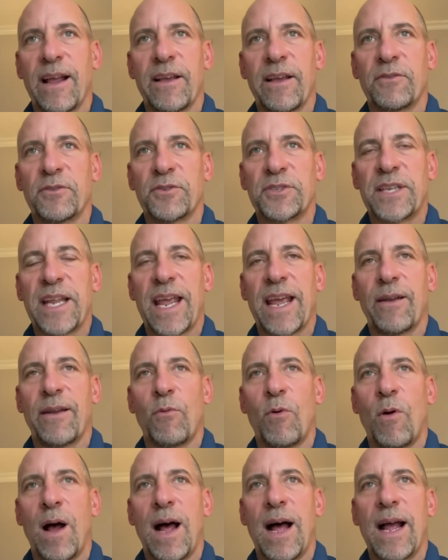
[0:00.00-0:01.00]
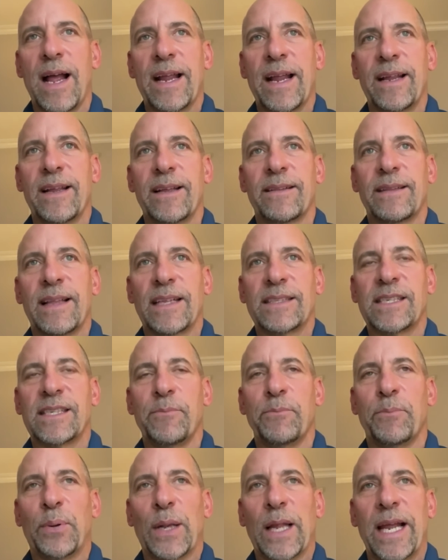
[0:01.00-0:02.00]
I understand why
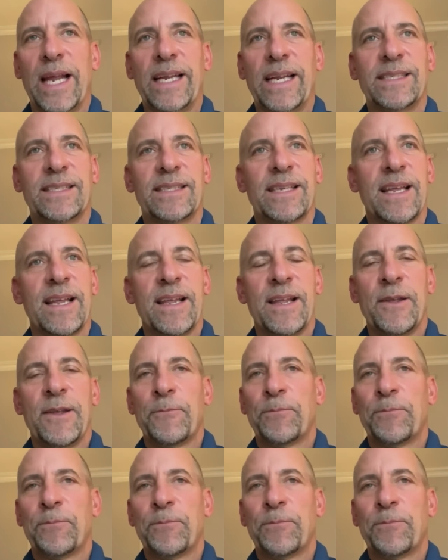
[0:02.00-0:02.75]
that's in place